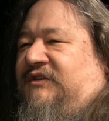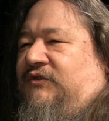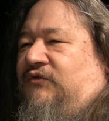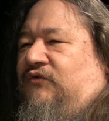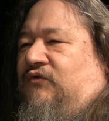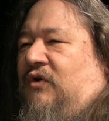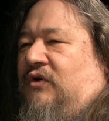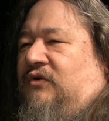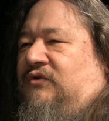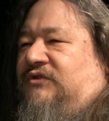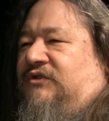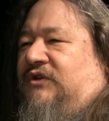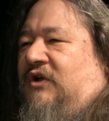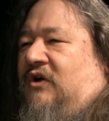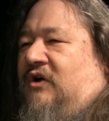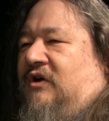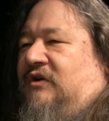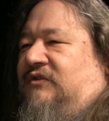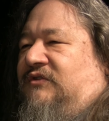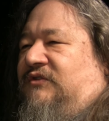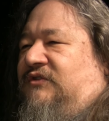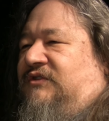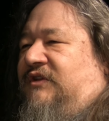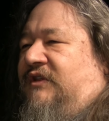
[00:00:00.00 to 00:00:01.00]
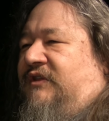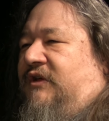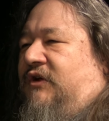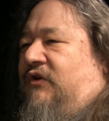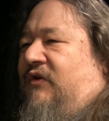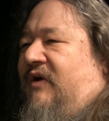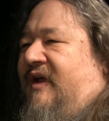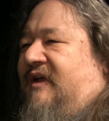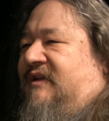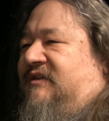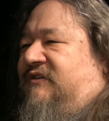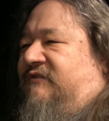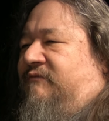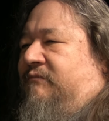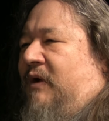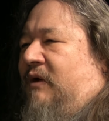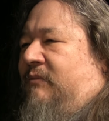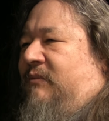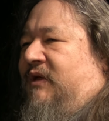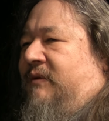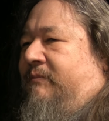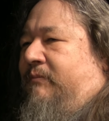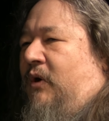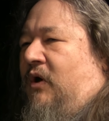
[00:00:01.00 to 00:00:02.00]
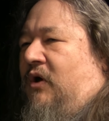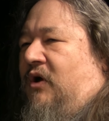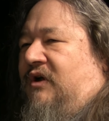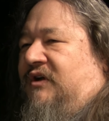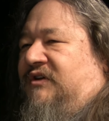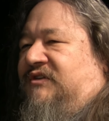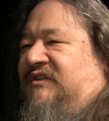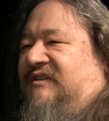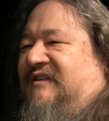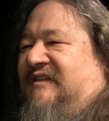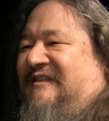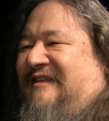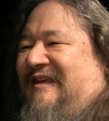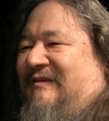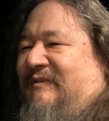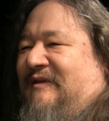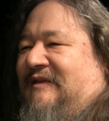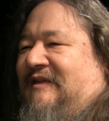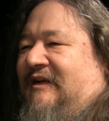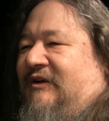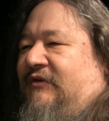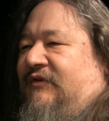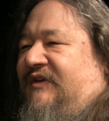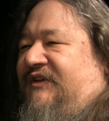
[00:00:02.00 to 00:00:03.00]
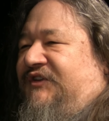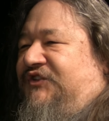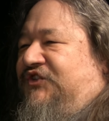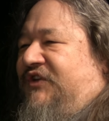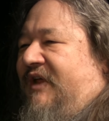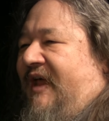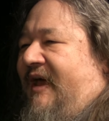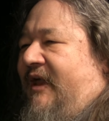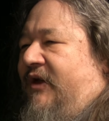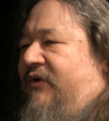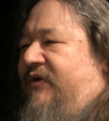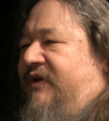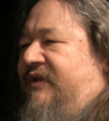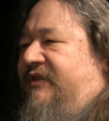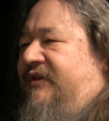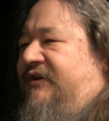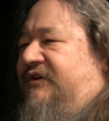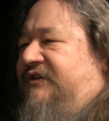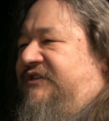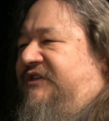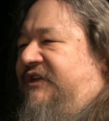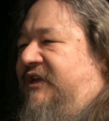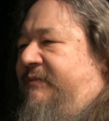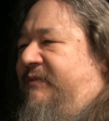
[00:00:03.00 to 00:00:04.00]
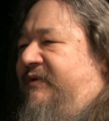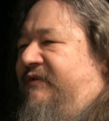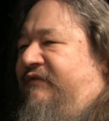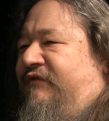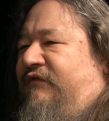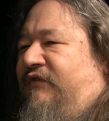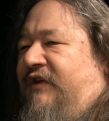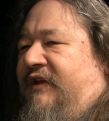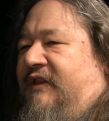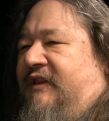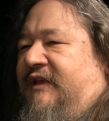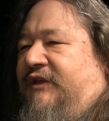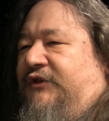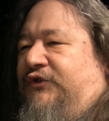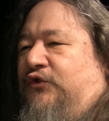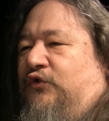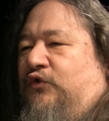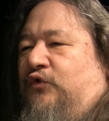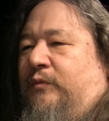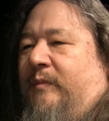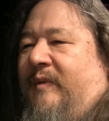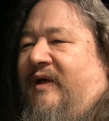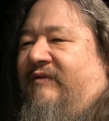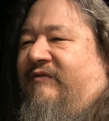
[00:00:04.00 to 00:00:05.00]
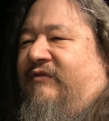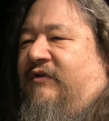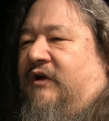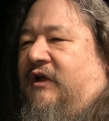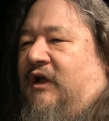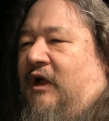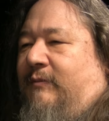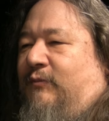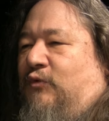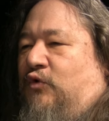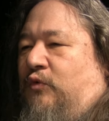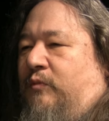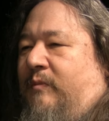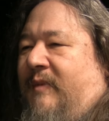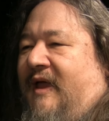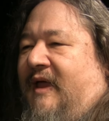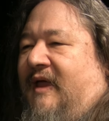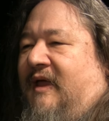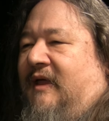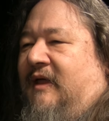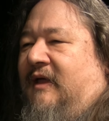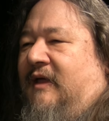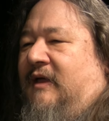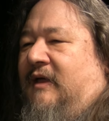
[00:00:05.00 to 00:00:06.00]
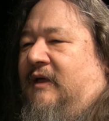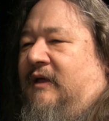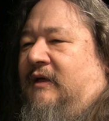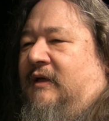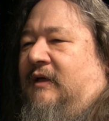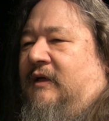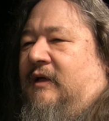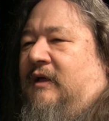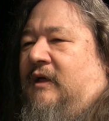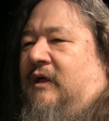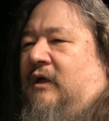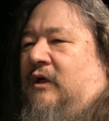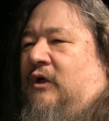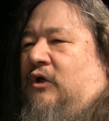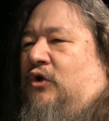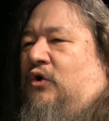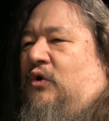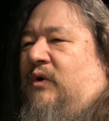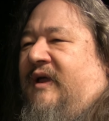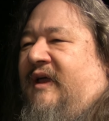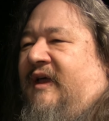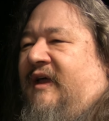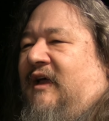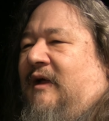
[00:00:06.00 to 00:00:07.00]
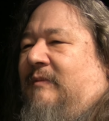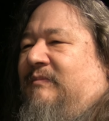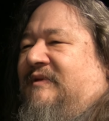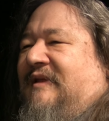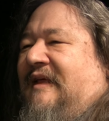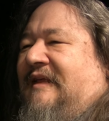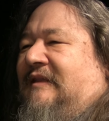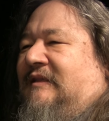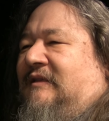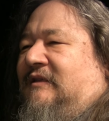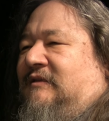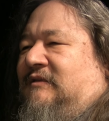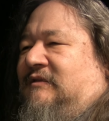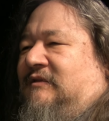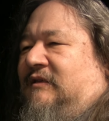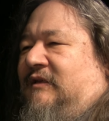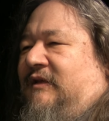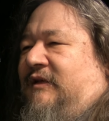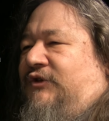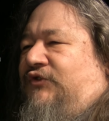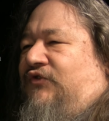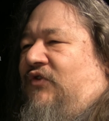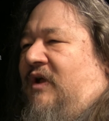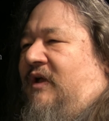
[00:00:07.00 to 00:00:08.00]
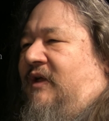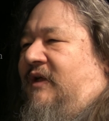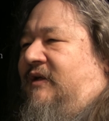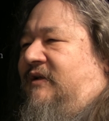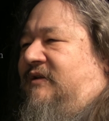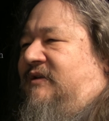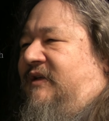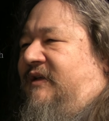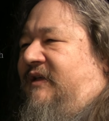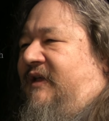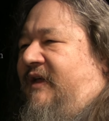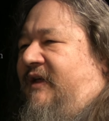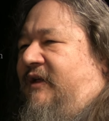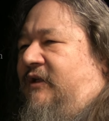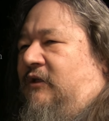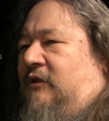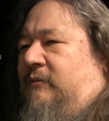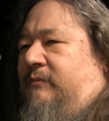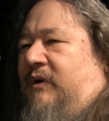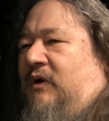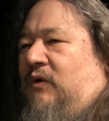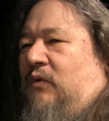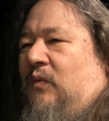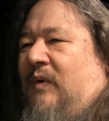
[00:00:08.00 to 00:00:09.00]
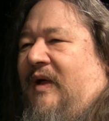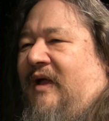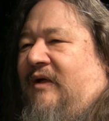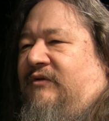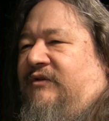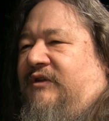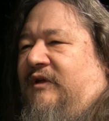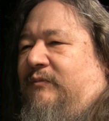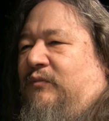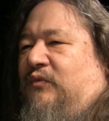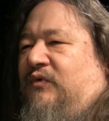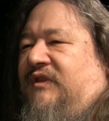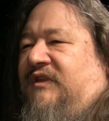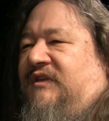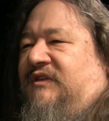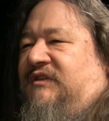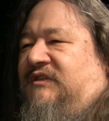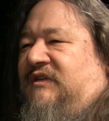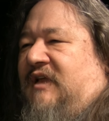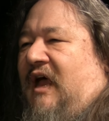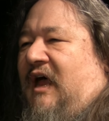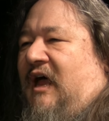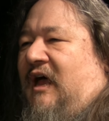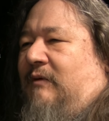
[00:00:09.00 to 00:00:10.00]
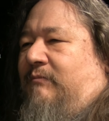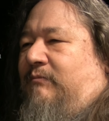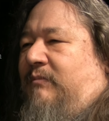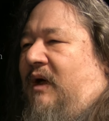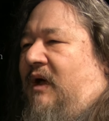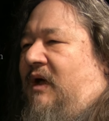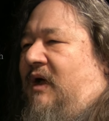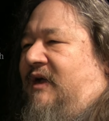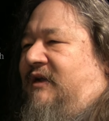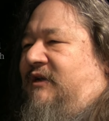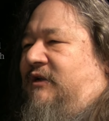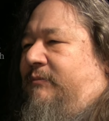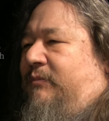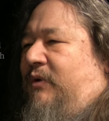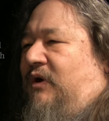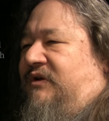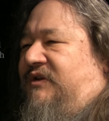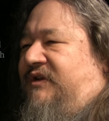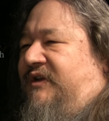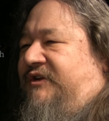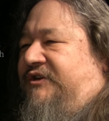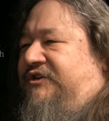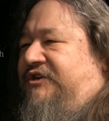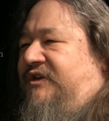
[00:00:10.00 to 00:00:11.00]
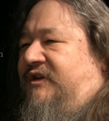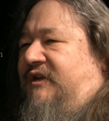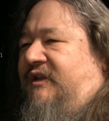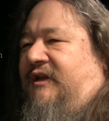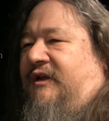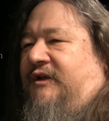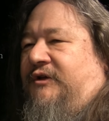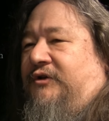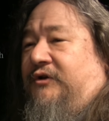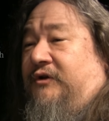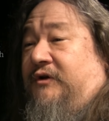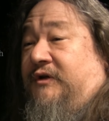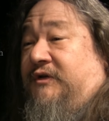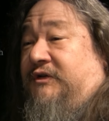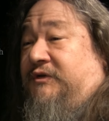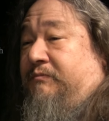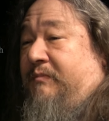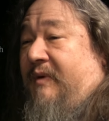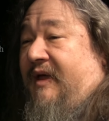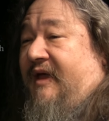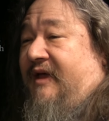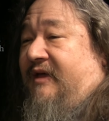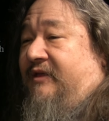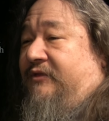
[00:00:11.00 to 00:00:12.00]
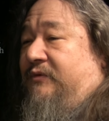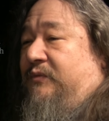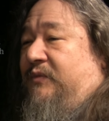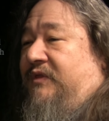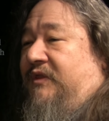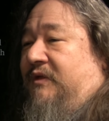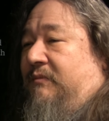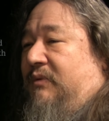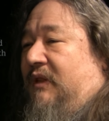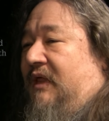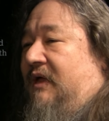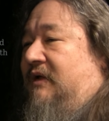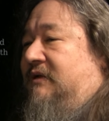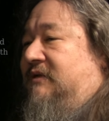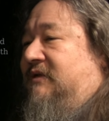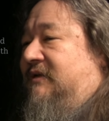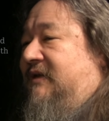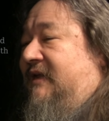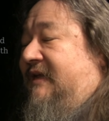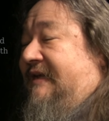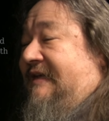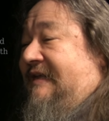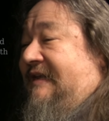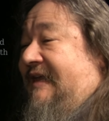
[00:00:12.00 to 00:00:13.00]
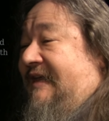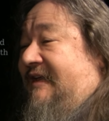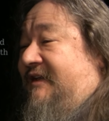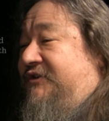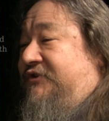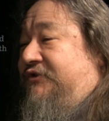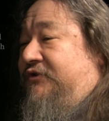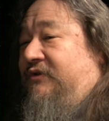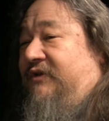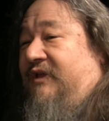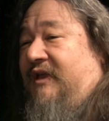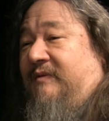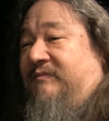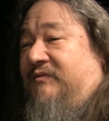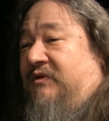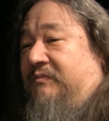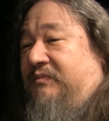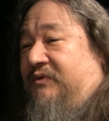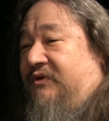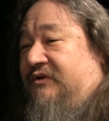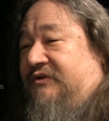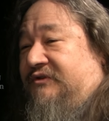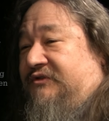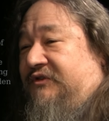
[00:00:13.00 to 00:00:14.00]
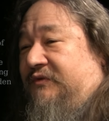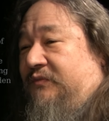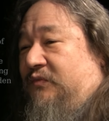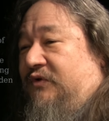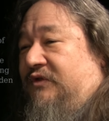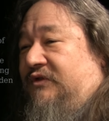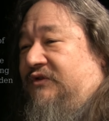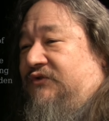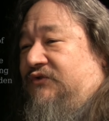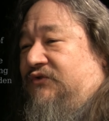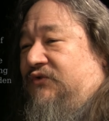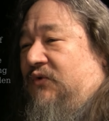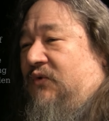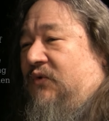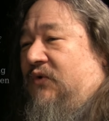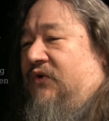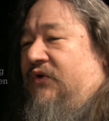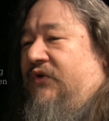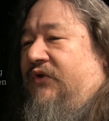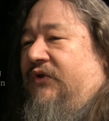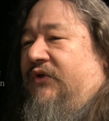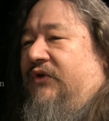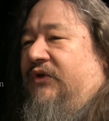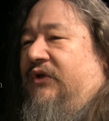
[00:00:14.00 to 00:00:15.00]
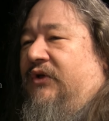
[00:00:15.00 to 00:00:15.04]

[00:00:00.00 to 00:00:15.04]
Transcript: in rose gardens and the grass of public parks and cemeteries, scattering their semen freely to whomever come who may, who hiccuped endlessly, trying to giggle, but wound up with a sob behind a partition in a Turkish bath when the blonde and naked angel came to pierce them with a sword,